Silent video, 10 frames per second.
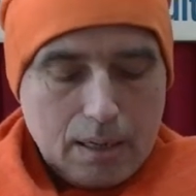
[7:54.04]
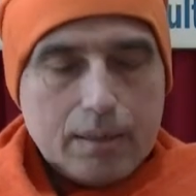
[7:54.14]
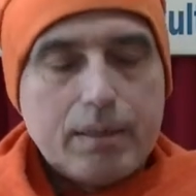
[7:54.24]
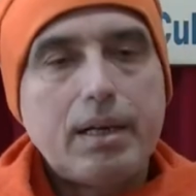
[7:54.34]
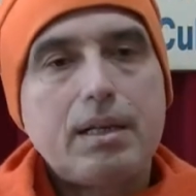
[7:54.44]

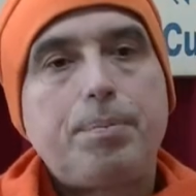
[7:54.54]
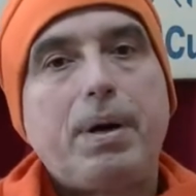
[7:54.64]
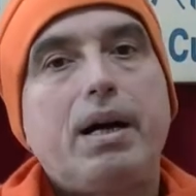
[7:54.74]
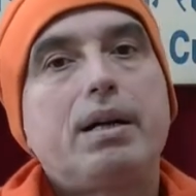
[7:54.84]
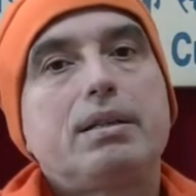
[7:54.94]
Third
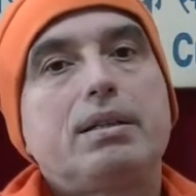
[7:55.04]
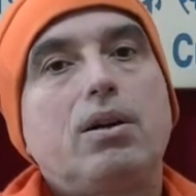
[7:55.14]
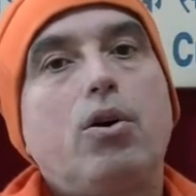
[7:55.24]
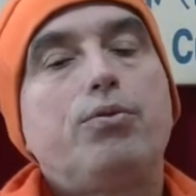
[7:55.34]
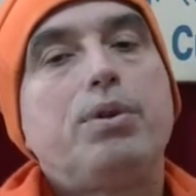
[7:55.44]
part
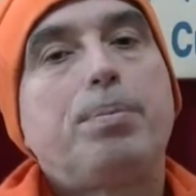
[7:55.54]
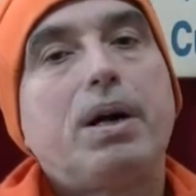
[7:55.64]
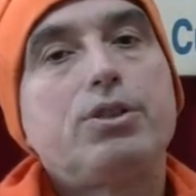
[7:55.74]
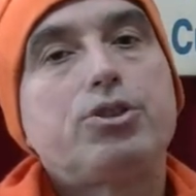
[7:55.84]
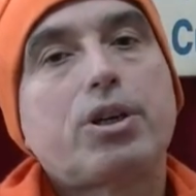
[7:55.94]
of the
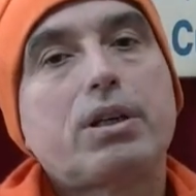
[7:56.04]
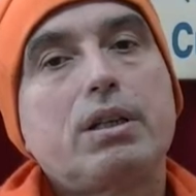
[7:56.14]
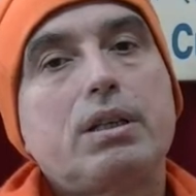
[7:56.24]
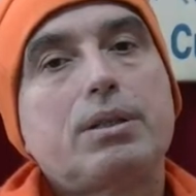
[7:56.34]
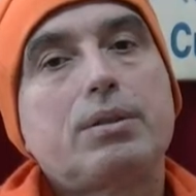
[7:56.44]

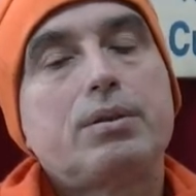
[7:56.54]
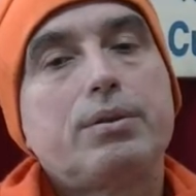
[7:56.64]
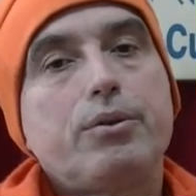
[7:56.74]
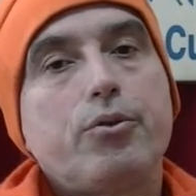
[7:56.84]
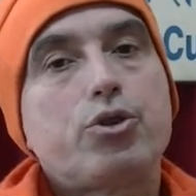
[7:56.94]
Panchang,
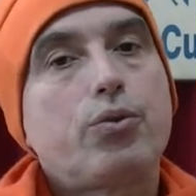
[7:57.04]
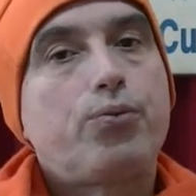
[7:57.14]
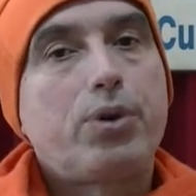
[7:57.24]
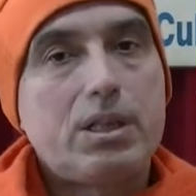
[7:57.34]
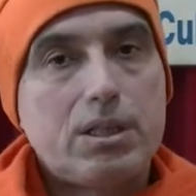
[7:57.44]
so
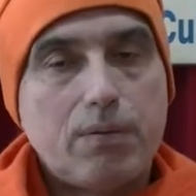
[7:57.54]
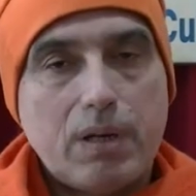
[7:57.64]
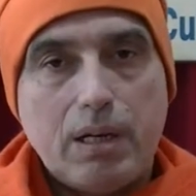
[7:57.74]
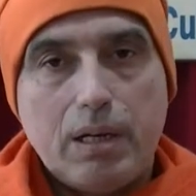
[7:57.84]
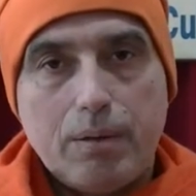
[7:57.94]
first
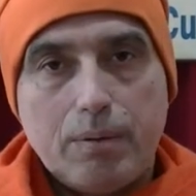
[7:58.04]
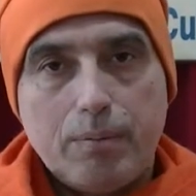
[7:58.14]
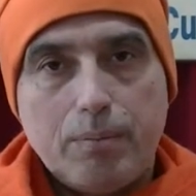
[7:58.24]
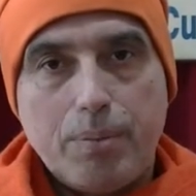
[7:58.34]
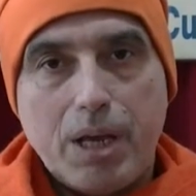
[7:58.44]
one
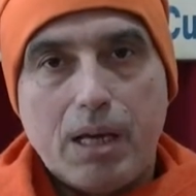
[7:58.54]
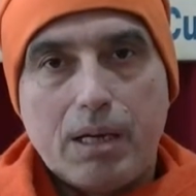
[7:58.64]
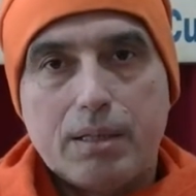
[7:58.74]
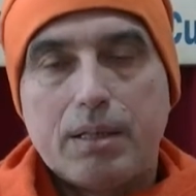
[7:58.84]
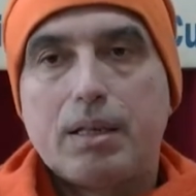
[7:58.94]

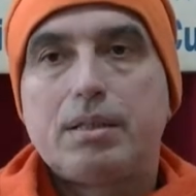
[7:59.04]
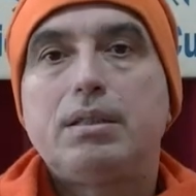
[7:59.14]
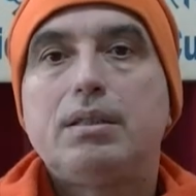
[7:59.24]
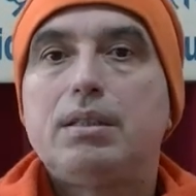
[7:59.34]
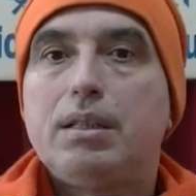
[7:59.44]
being the
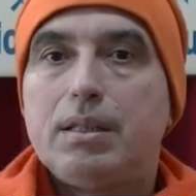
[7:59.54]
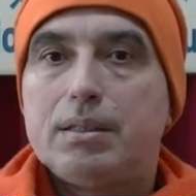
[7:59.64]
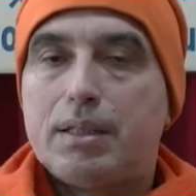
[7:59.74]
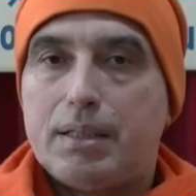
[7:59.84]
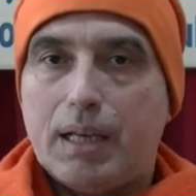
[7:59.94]
tithi,
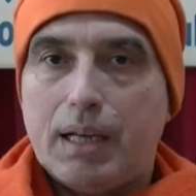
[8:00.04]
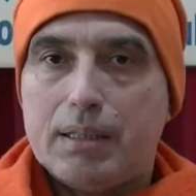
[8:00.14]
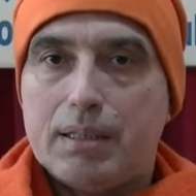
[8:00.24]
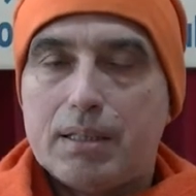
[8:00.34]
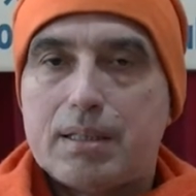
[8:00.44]
the
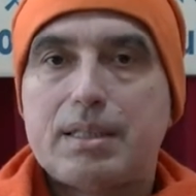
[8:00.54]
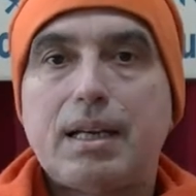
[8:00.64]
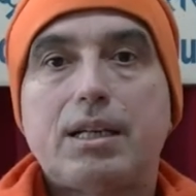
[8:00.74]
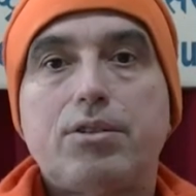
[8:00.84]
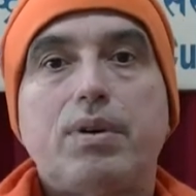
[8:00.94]
date,
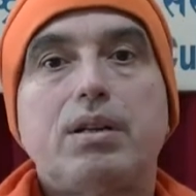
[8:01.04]
second one